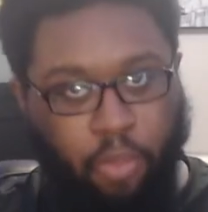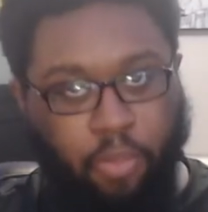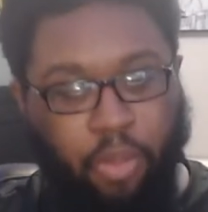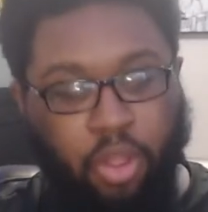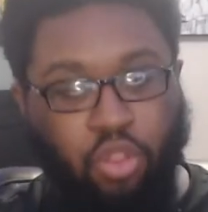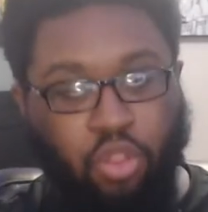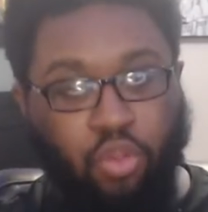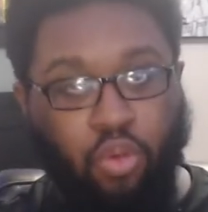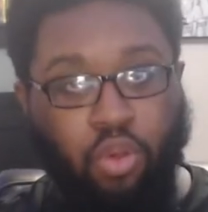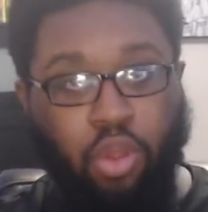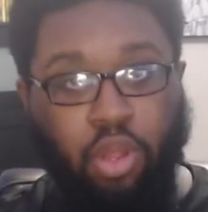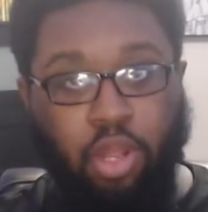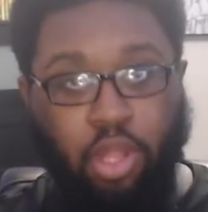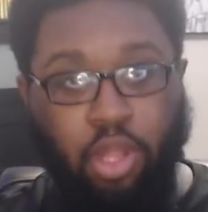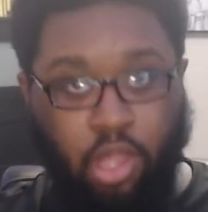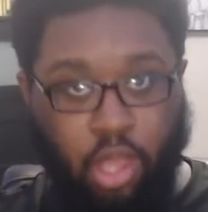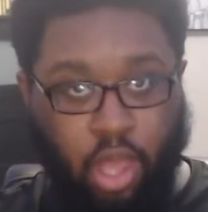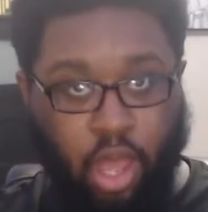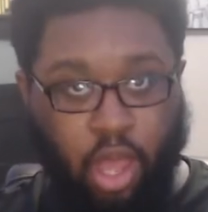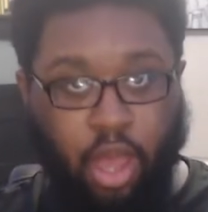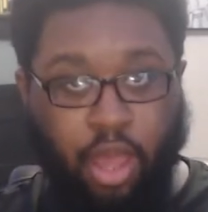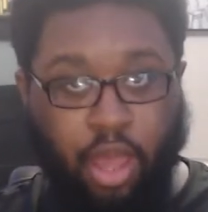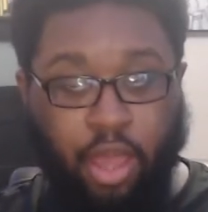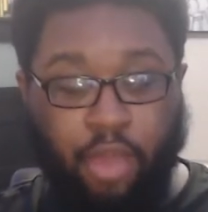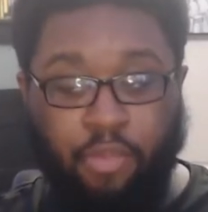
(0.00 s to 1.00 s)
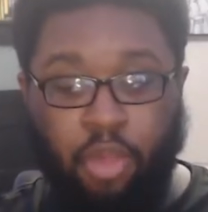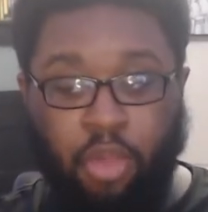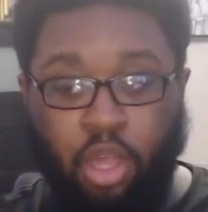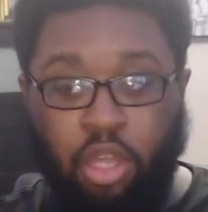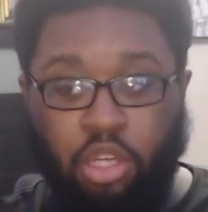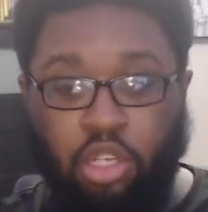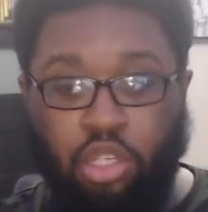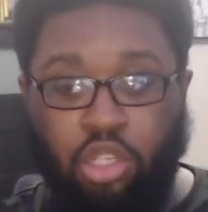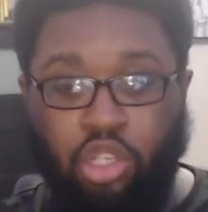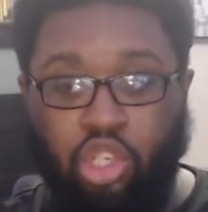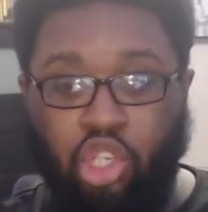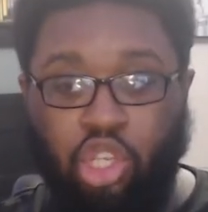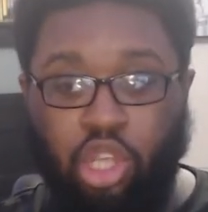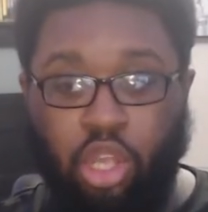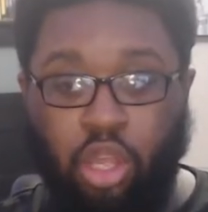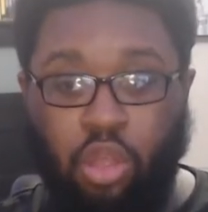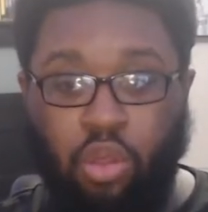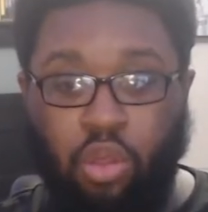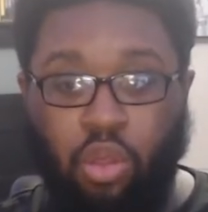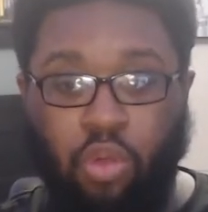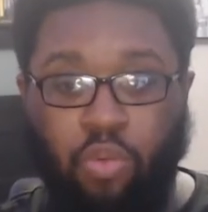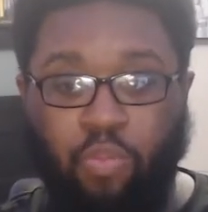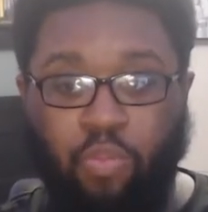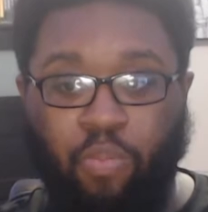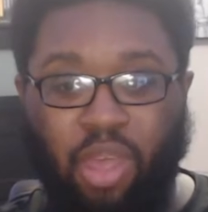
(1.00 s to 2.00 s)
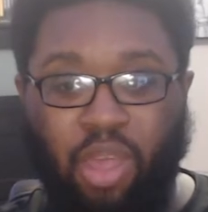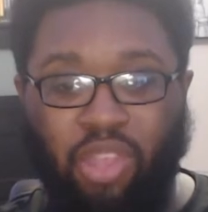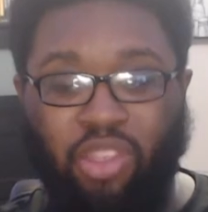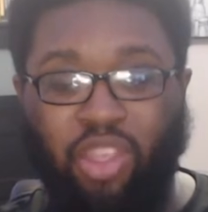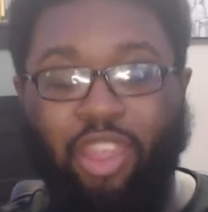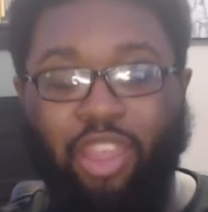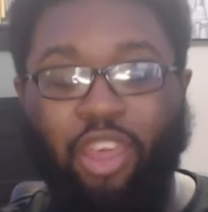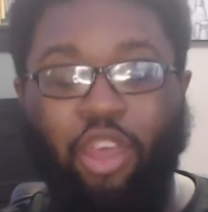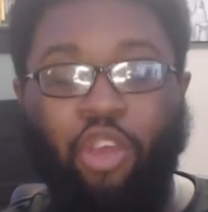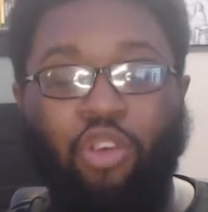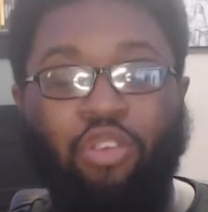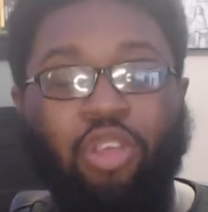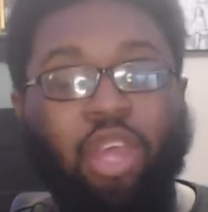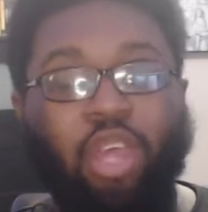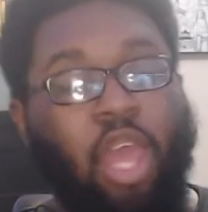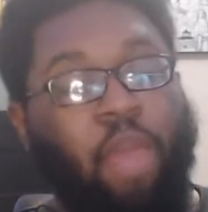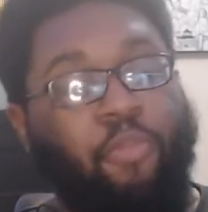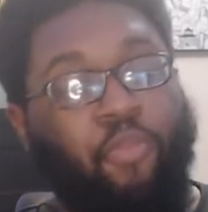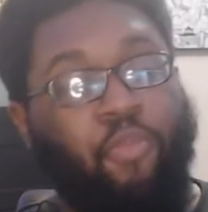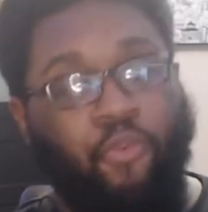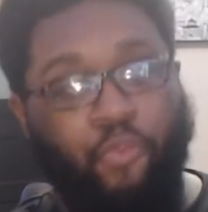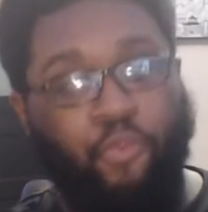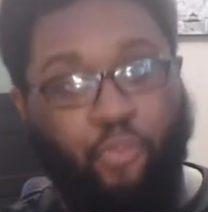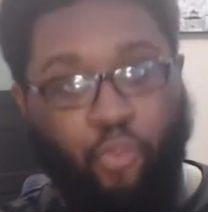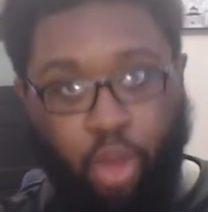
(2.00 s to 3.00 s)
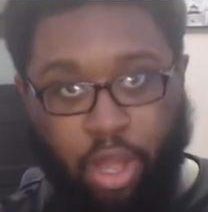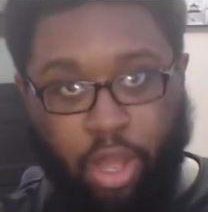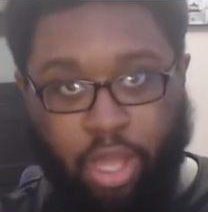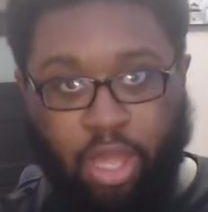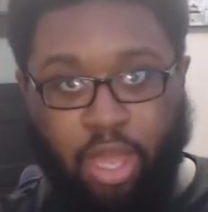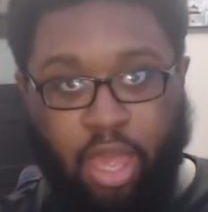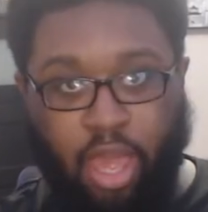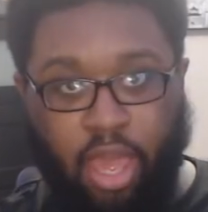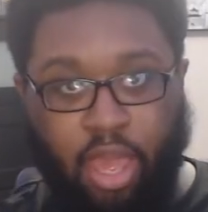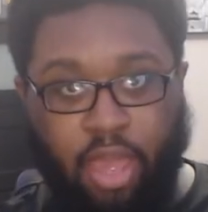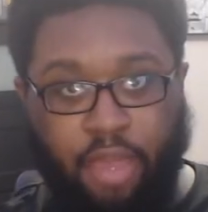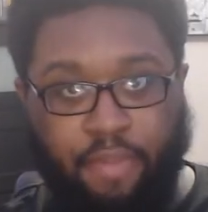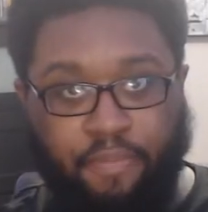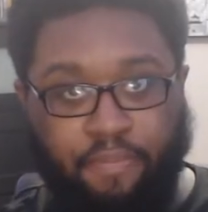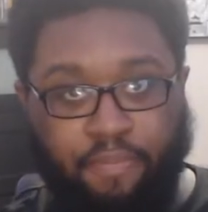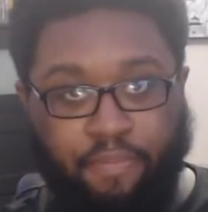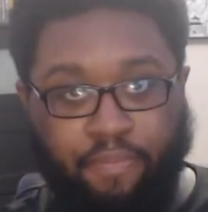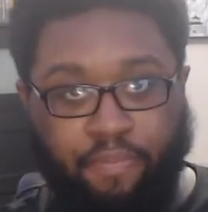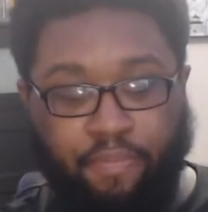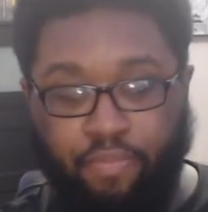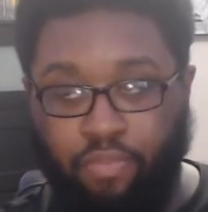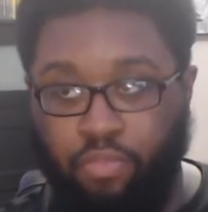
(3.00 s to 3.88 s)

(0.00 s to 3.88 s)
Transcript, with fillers: But during the time, she basically it only came with one game.